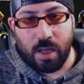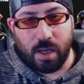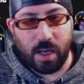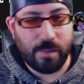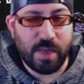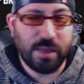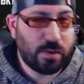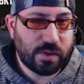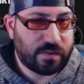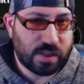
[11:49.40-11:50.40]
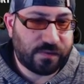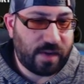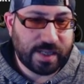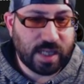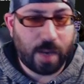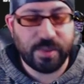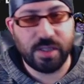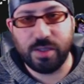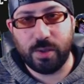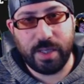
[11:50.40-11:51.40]
And those are just flex
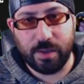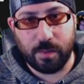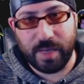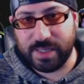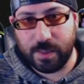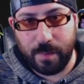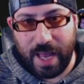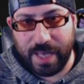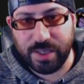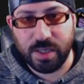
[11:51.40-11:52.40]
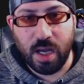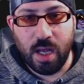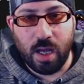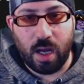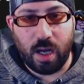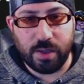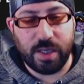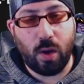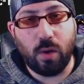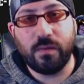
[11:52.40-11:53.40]
options. You can either mix and match.
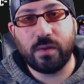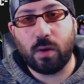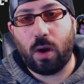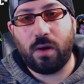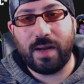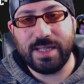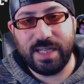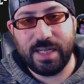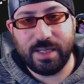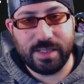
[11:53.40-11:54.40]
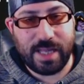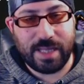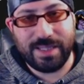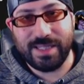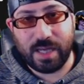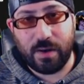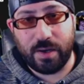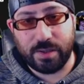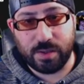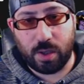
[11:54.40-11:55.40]
The overall idea is that these
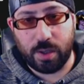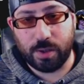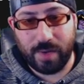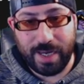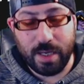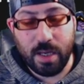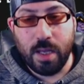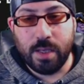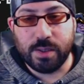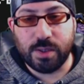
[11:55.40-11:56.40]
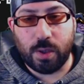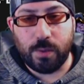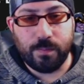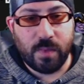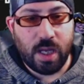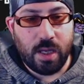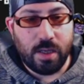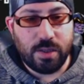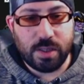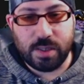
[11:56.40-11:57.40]
characters are great. So
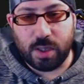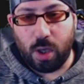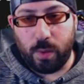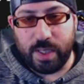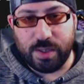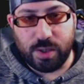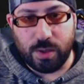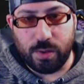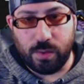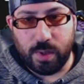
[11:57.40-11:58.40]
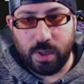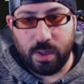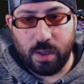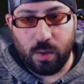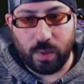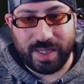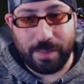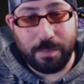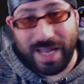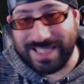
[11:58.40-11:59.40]
just to go into what the
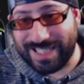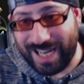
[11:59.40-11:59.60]
best